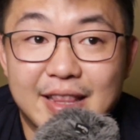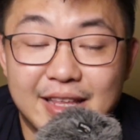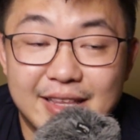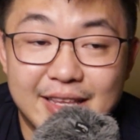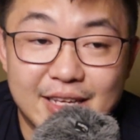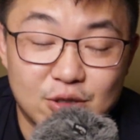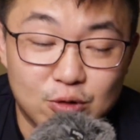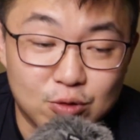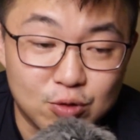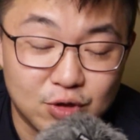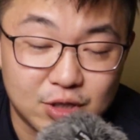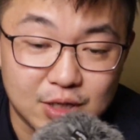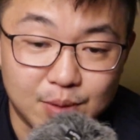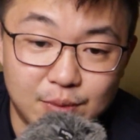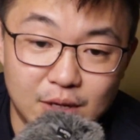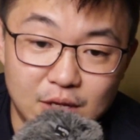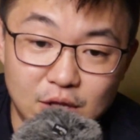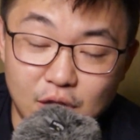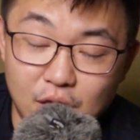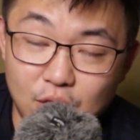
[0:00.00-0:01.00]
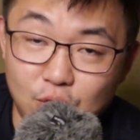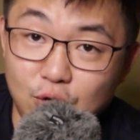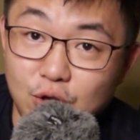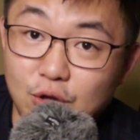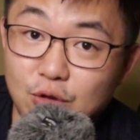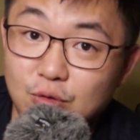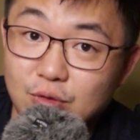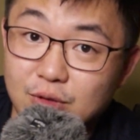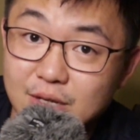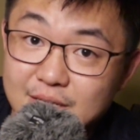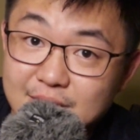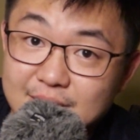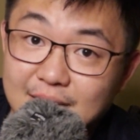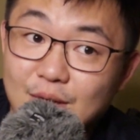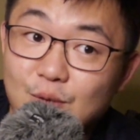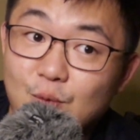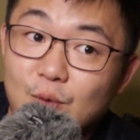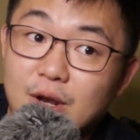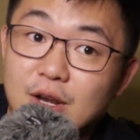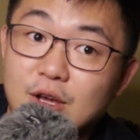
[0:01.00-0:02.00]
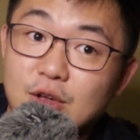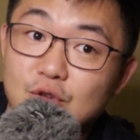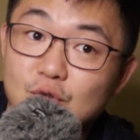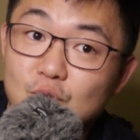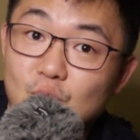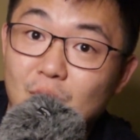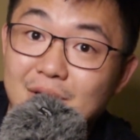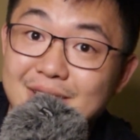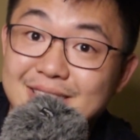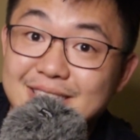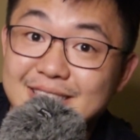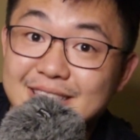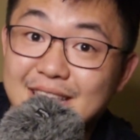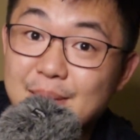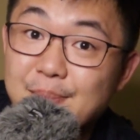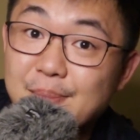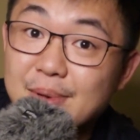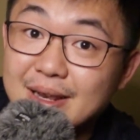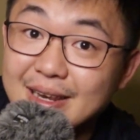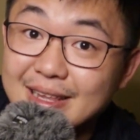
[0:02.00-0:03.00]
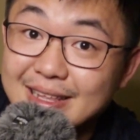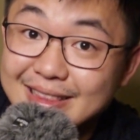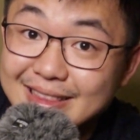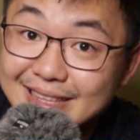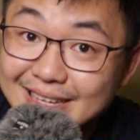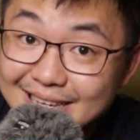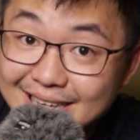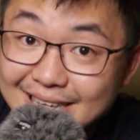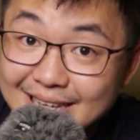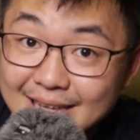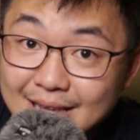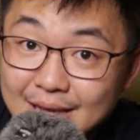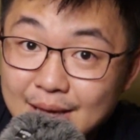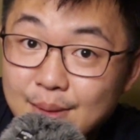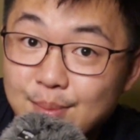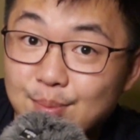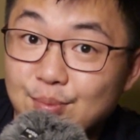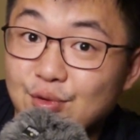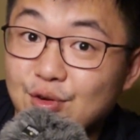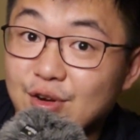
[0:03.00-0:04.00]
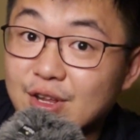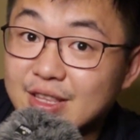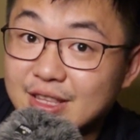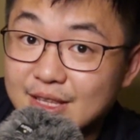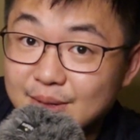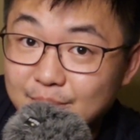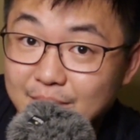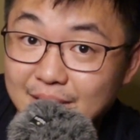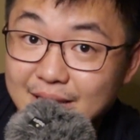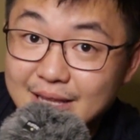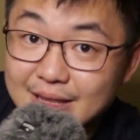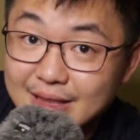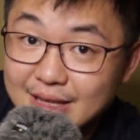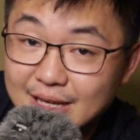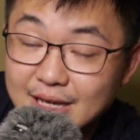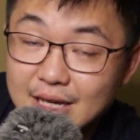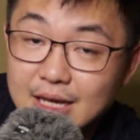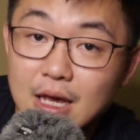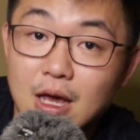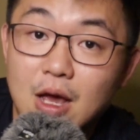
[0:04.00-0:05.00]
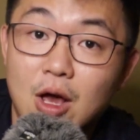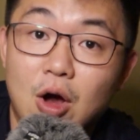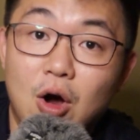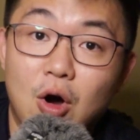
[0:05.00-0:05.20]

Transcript: I think there's also something that you need to decide, whether you want stability, predictability,